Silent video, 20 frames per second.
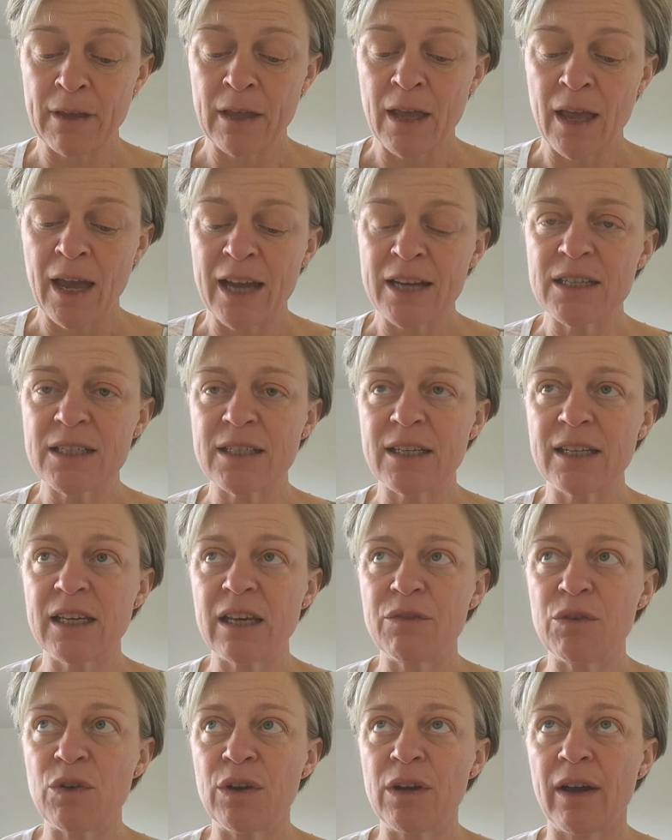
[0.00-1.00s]
And just to
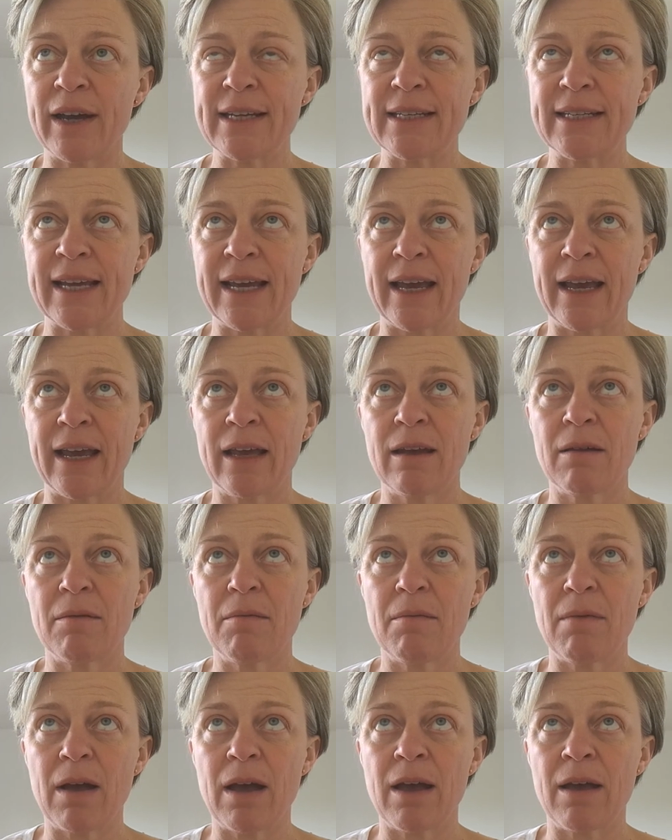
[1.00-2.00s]
give you an idea,
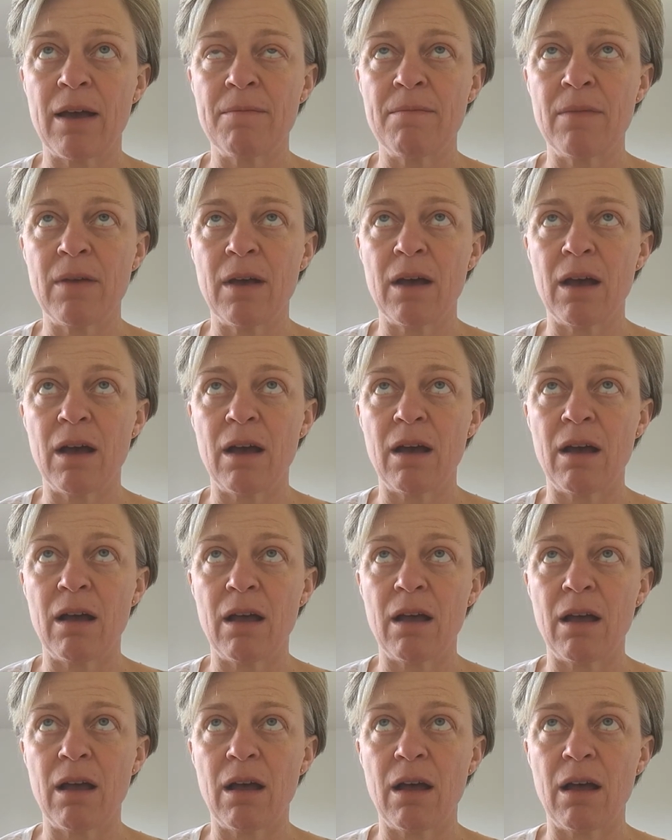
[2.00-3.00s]

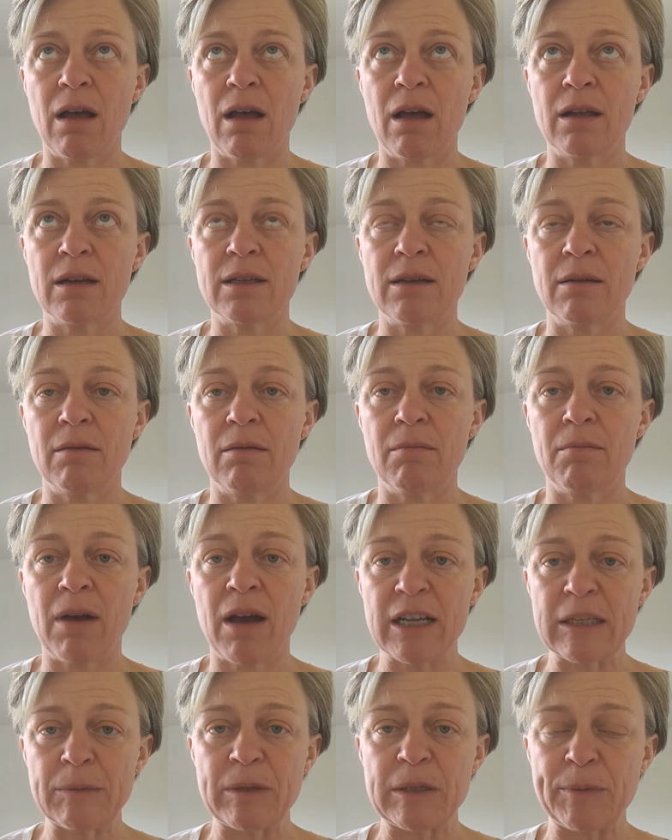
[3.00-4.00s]
my
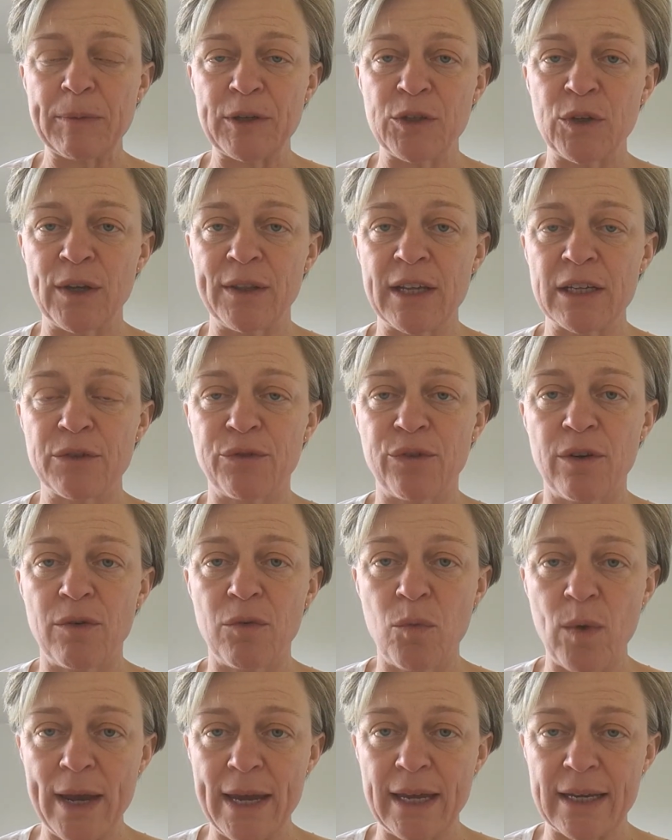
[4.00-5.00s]
husband's been doing this for a
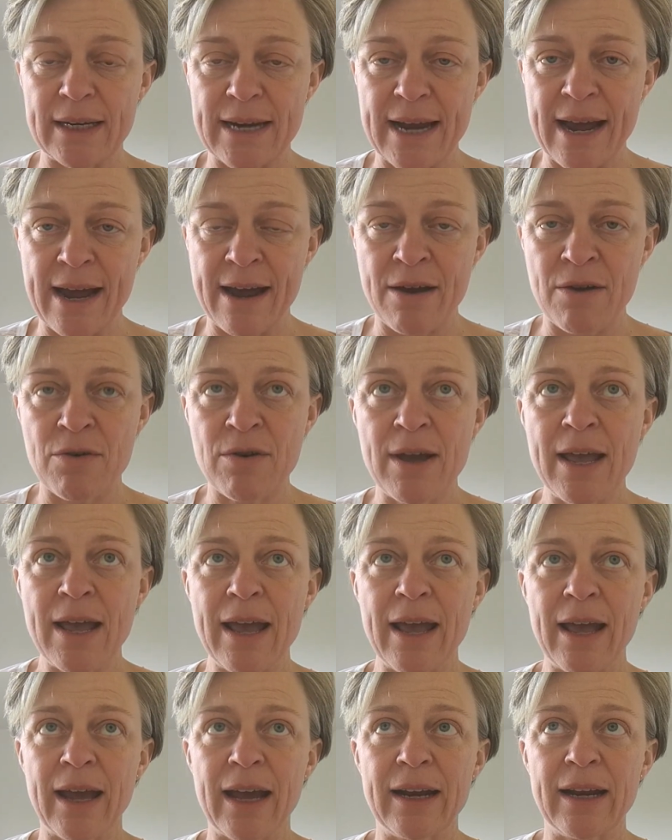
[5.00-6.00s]
week now,
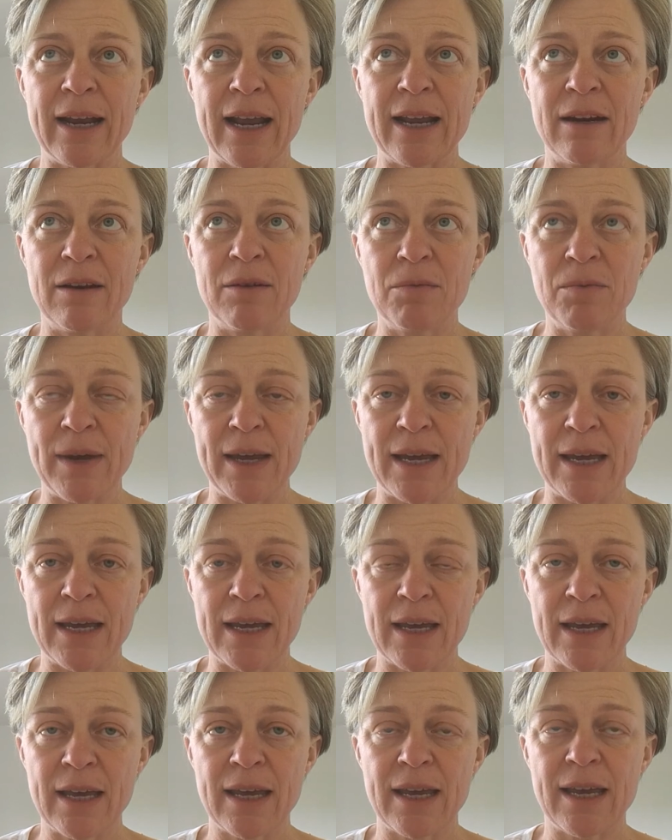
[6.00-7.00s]
and in a
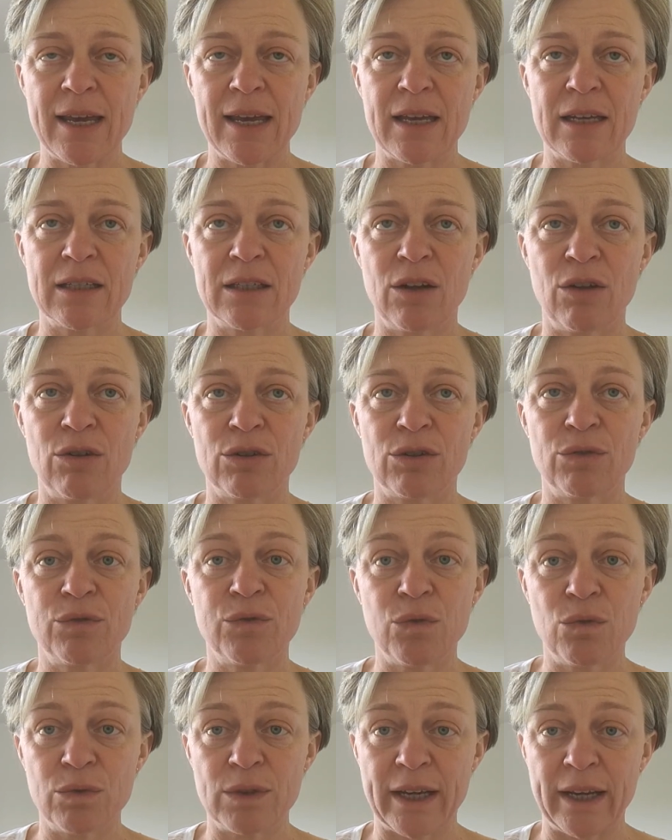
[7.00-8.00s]
week he has lost
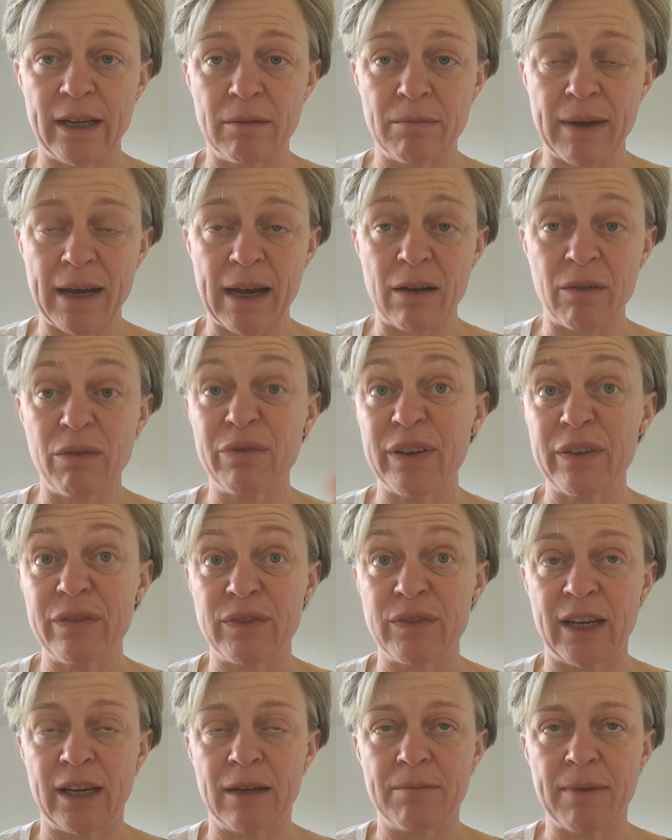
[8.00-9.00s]
14 pounds, or
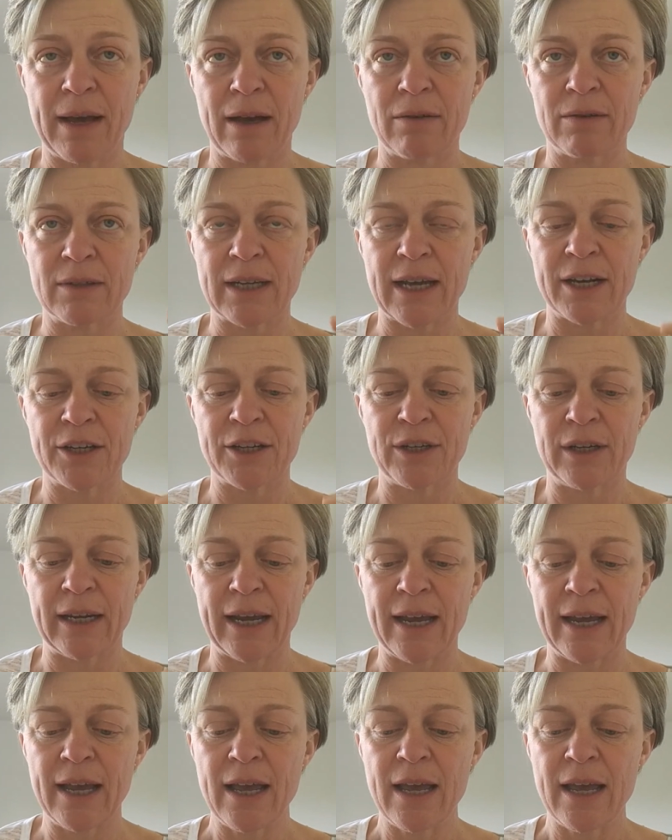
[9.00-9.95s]
15 pounds actually.